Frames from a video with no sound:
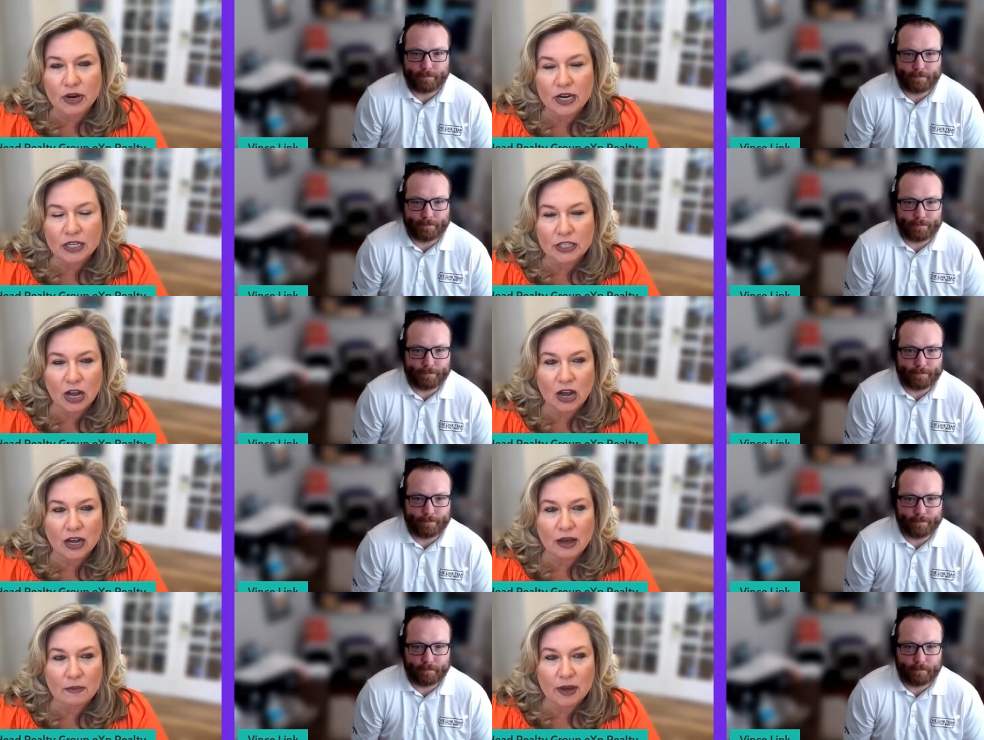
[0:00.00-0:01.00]
Speaker 1: to talk
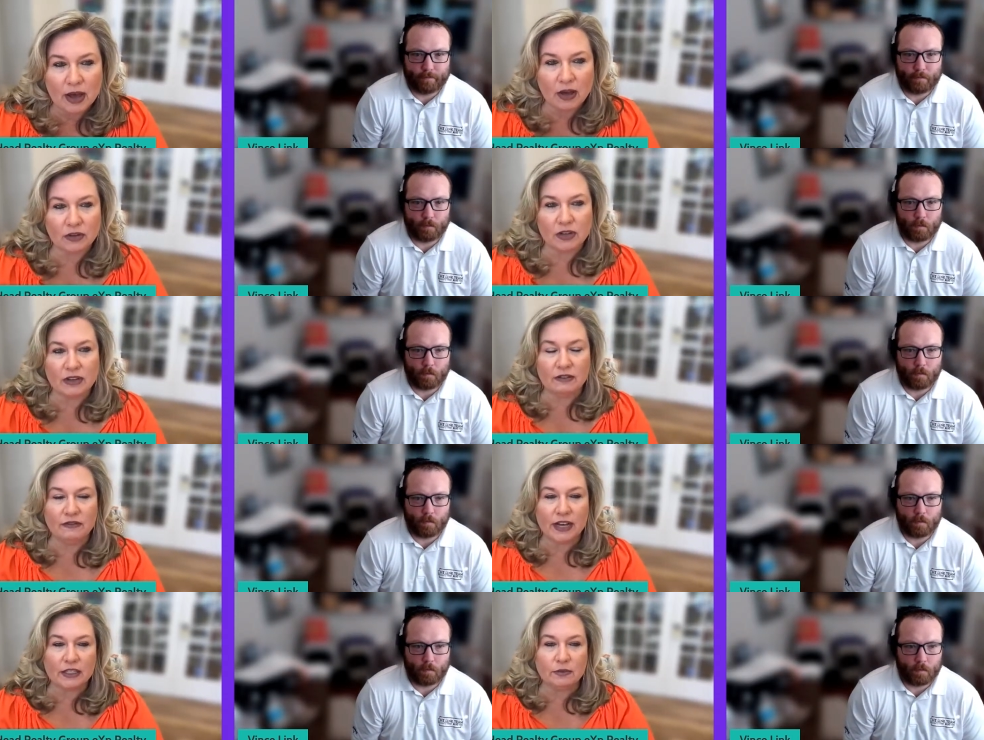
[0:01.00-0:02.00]
about
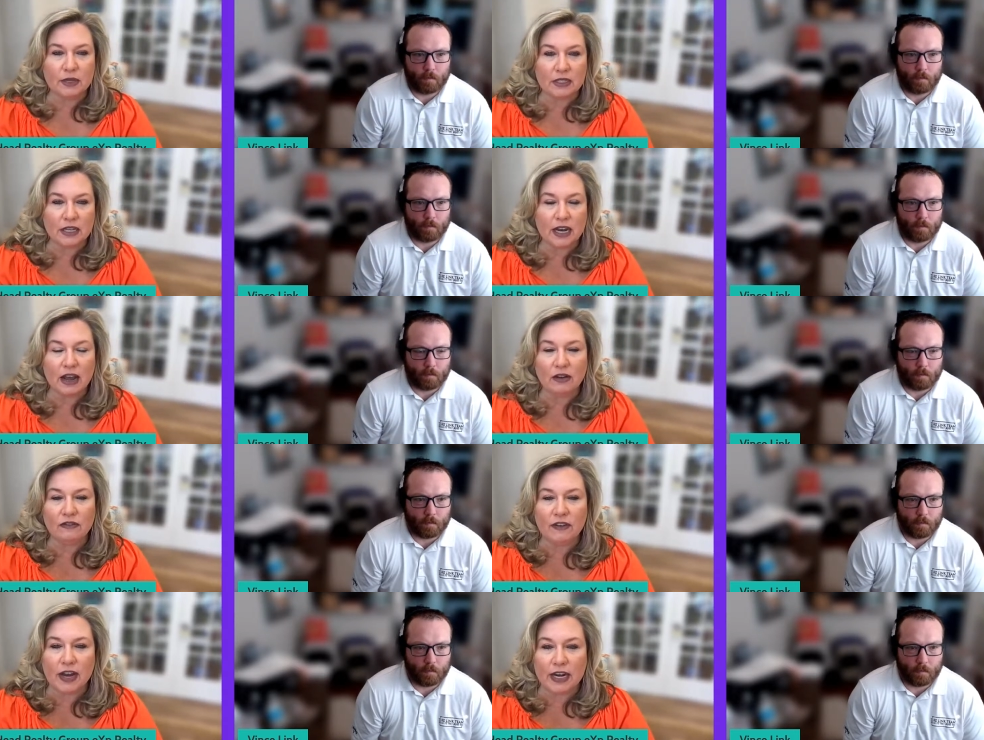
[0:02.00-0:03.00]
investments and how to
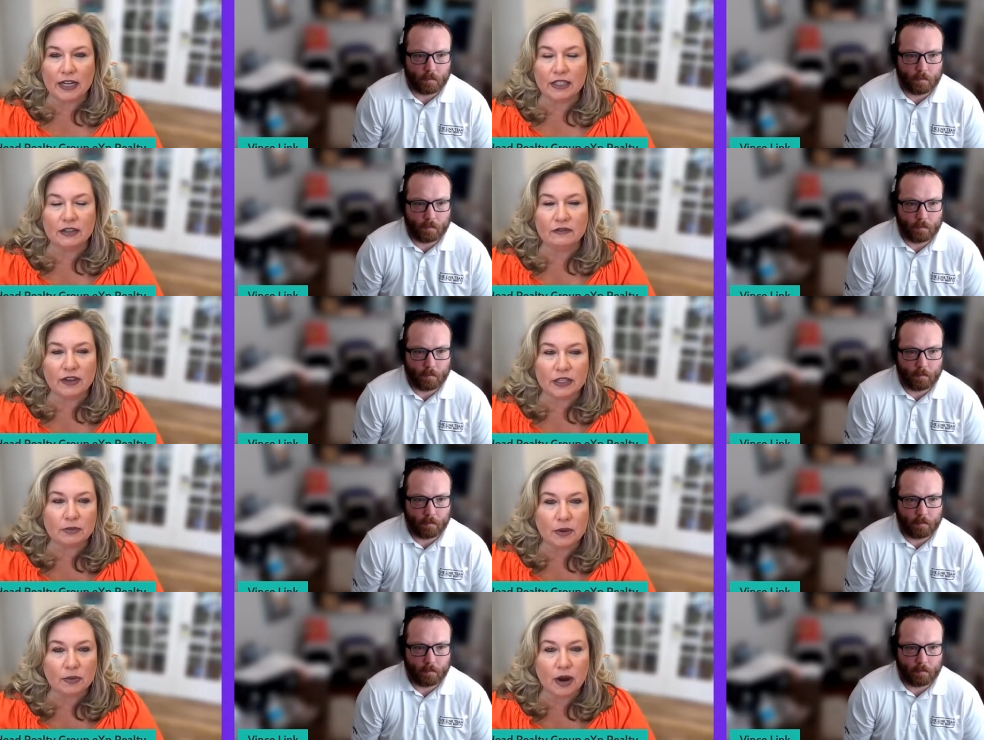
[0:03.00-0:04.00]
finance
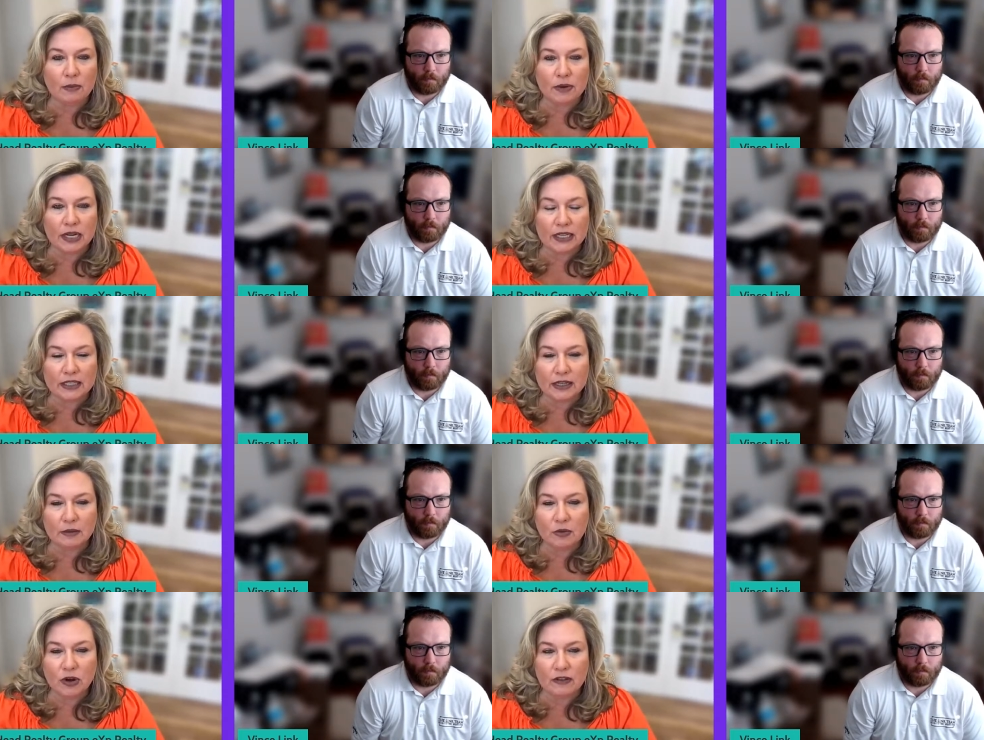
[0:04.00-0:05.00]
investment properties. Good
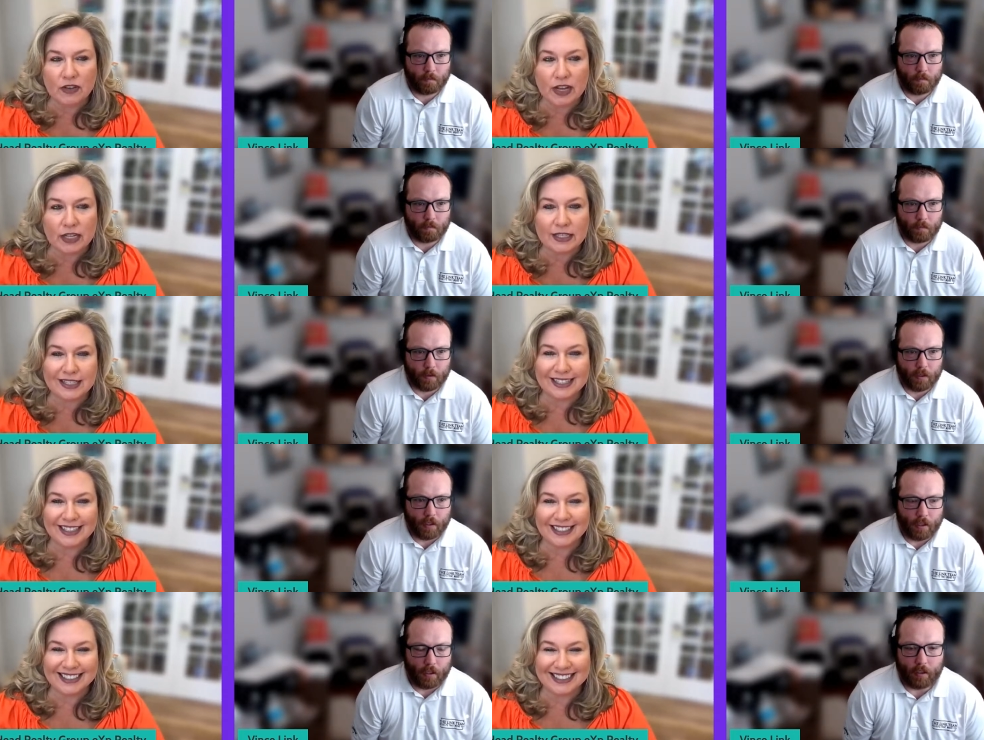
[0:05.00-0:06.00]
morning, Vince.
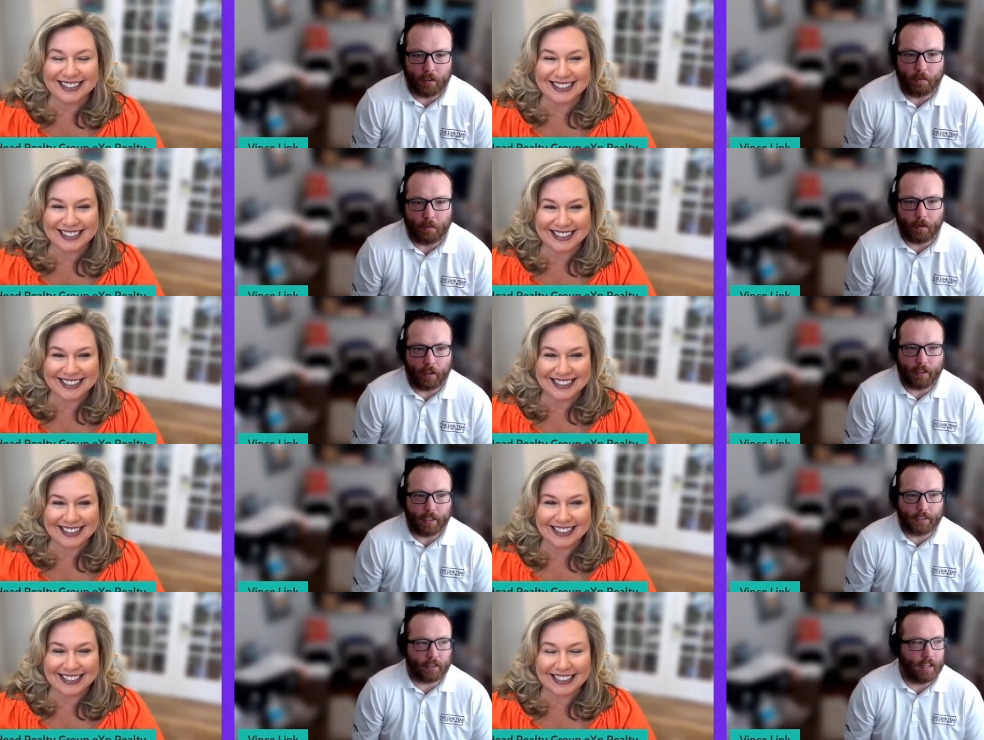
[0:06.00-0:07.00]
Speaker 2: Good morning.
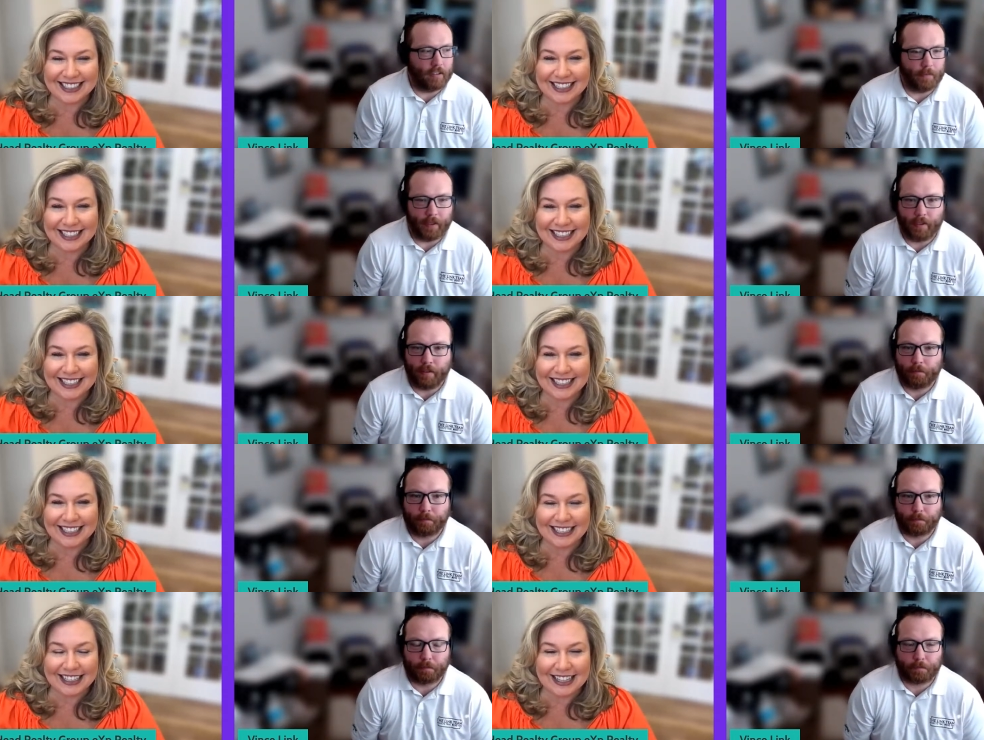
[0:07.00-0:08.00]
Thanks for having me
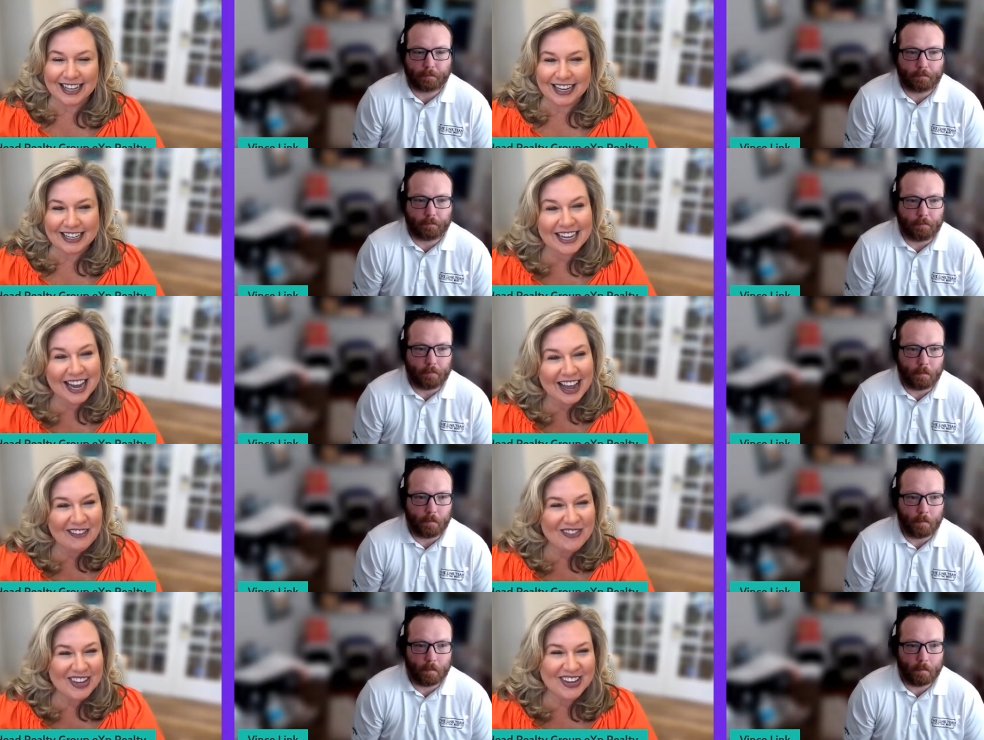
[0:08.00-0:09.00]
Speaker 1: glad to
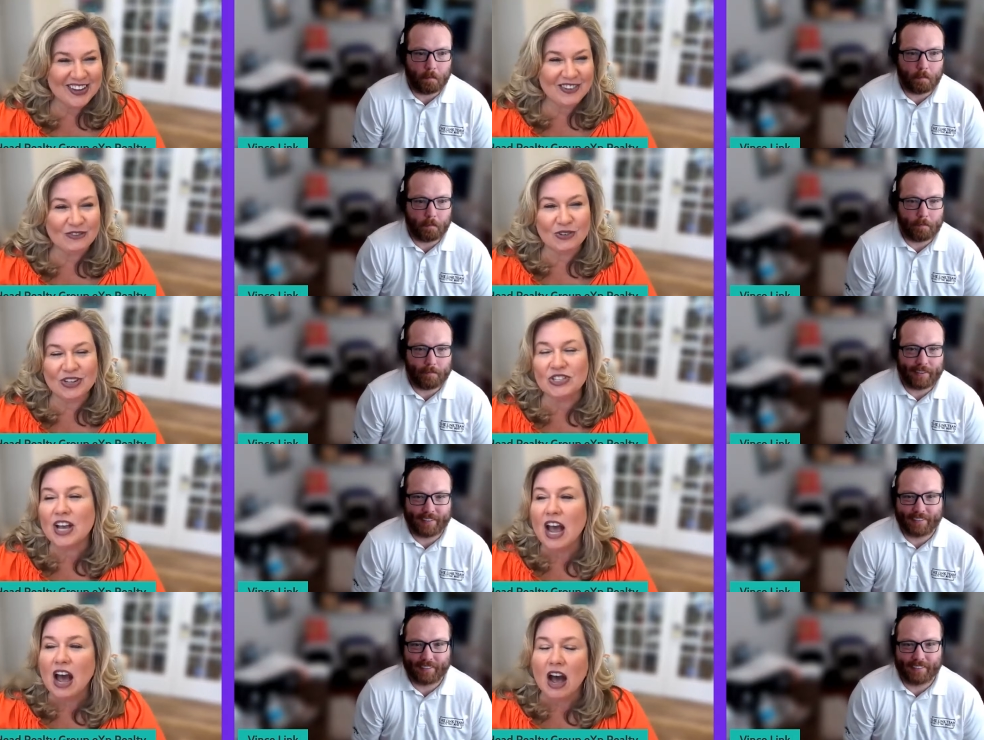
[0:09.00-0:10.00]
have you, of course.
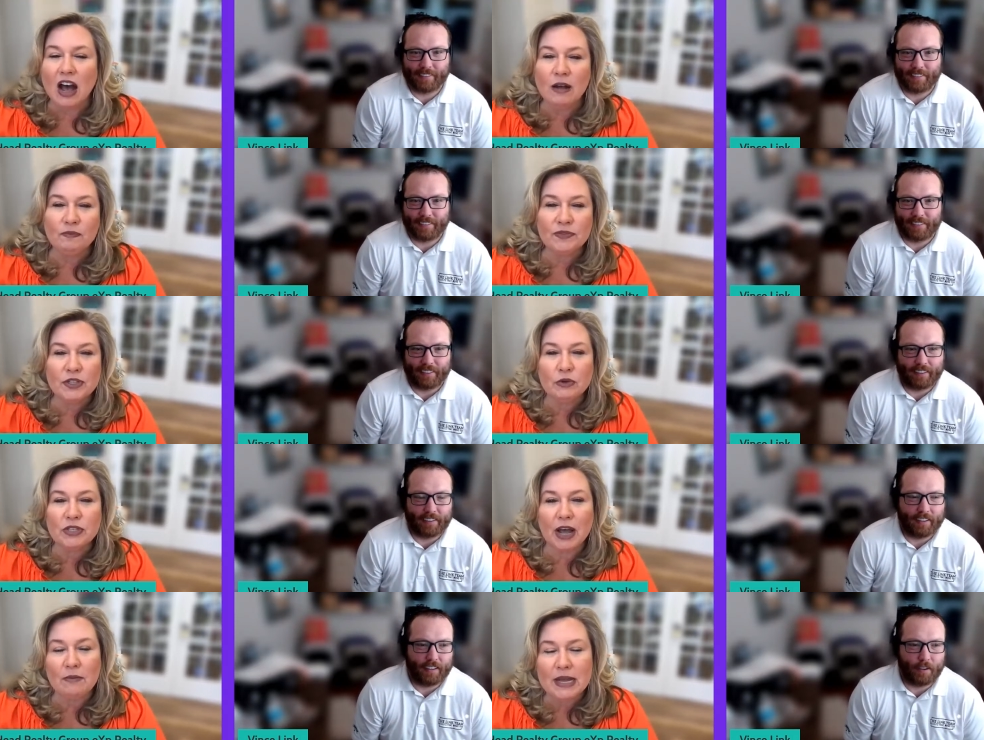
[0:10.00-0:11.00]
Um, so
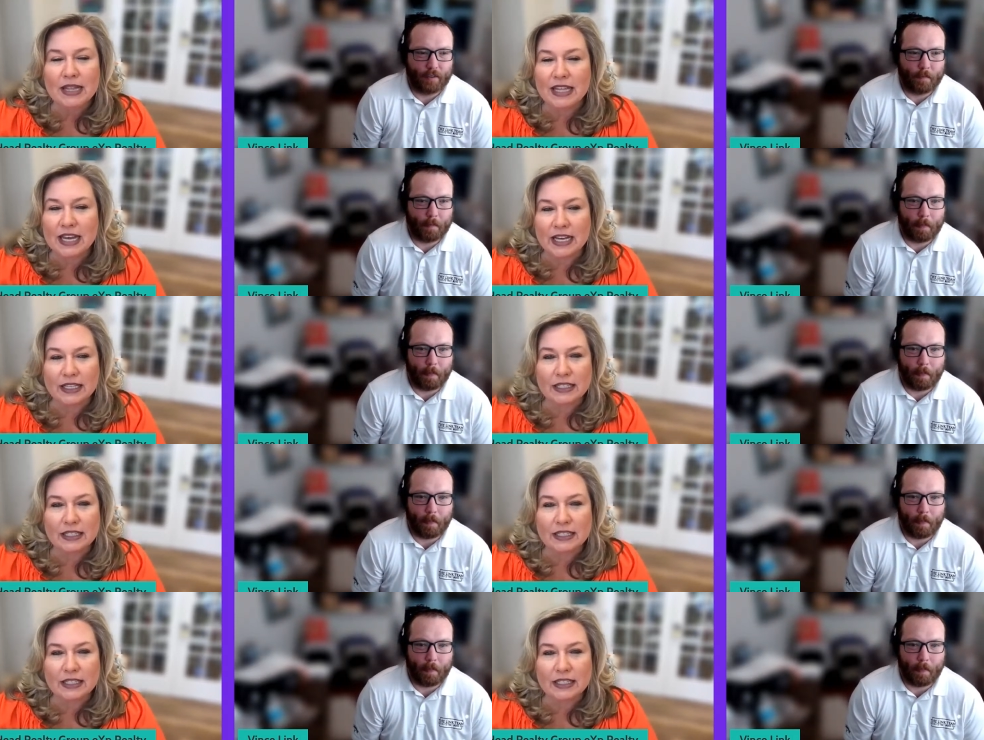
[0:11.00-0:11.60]
tell me this: